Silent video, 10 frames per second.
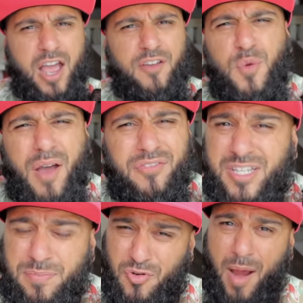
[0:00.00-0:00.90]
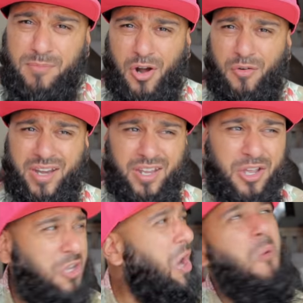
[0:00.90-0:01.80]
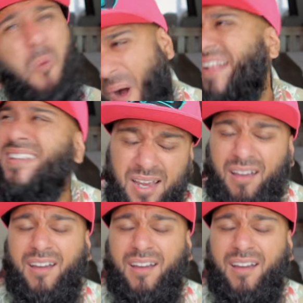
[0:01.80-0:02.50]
If you haven't subscribed already, you know what?